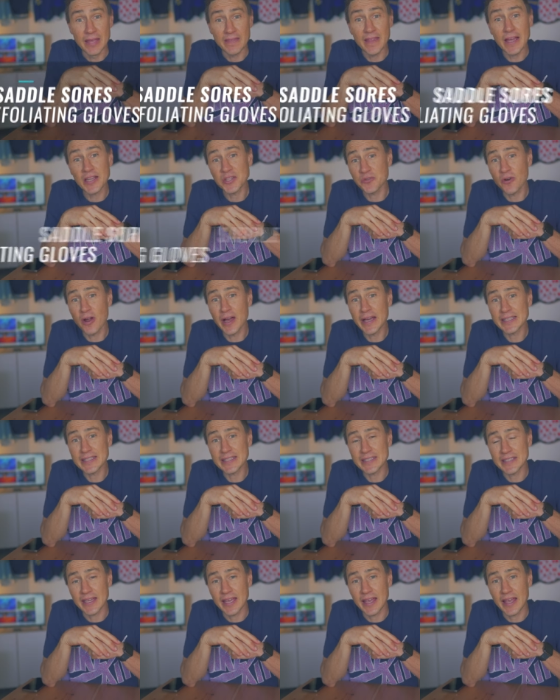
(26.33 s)
That's
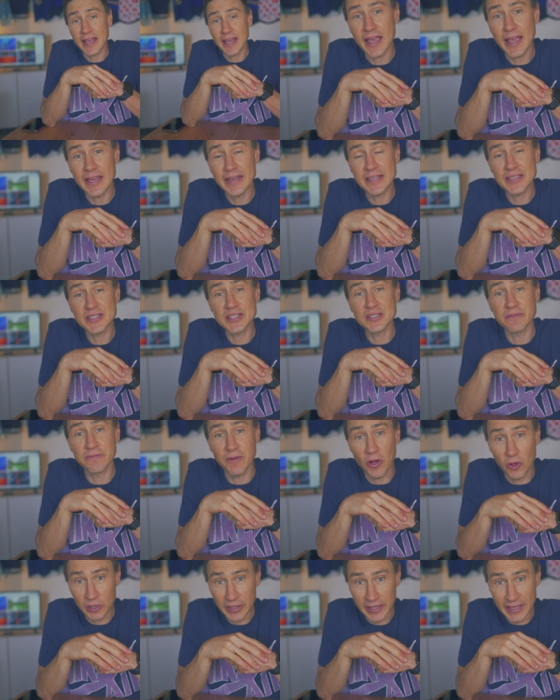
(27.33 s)
right, an
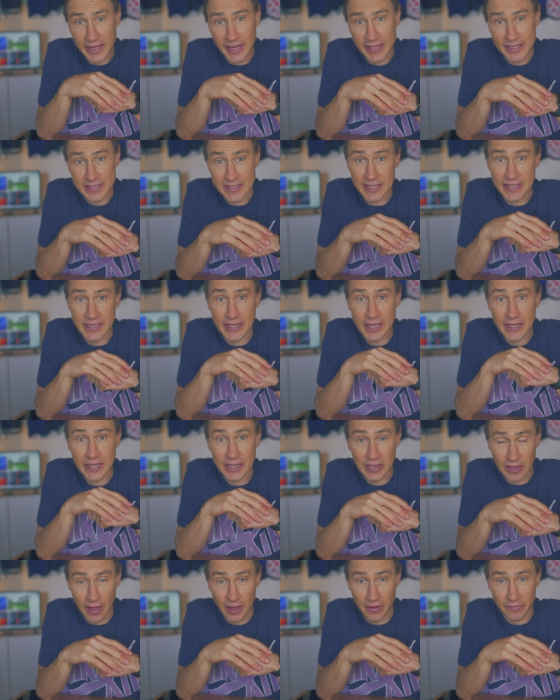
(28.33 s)
exfoliating
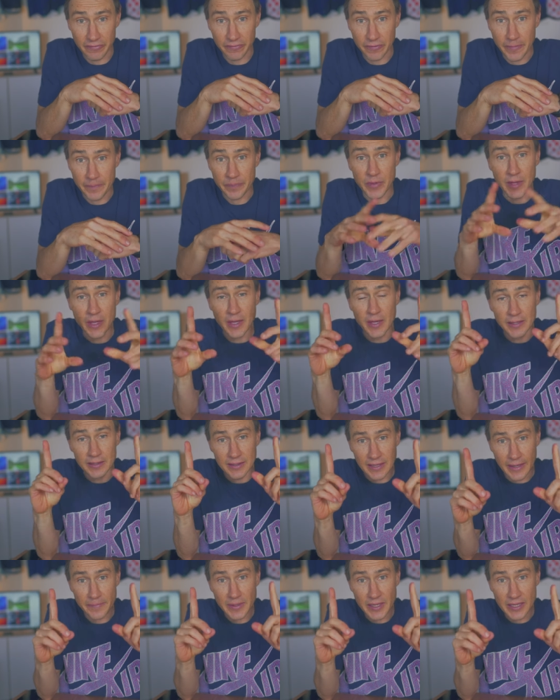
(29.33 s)
glove.
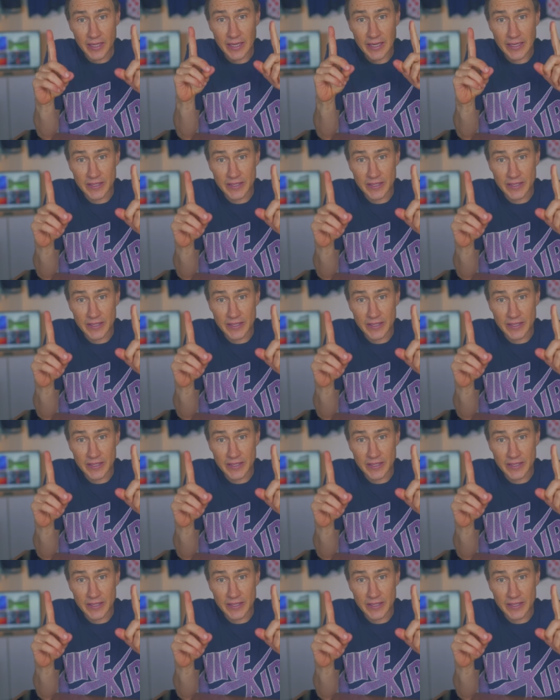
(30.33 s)
Let me